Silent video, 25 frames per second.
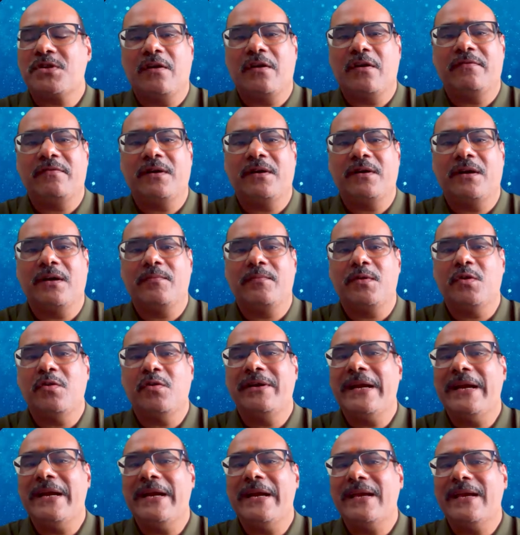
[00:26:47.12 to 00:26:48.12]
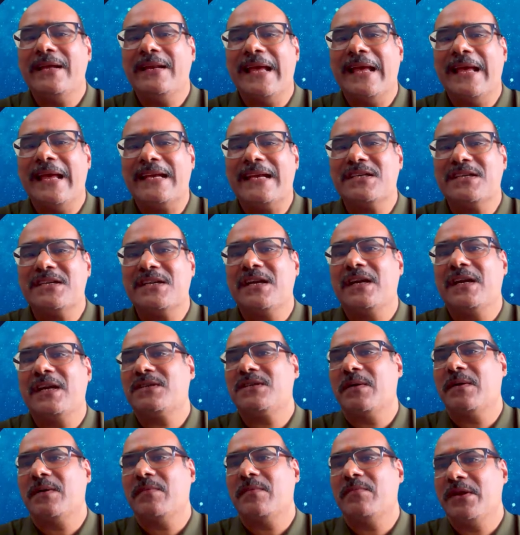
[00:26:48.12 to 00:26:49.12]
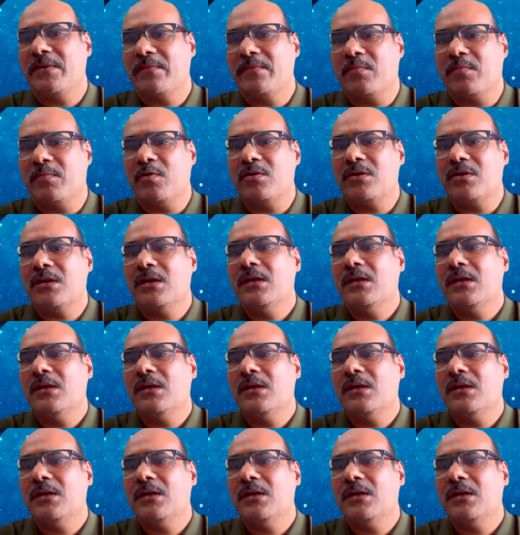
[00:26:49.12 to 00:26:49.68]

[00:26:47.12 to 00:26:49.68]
of reading an executive summary report.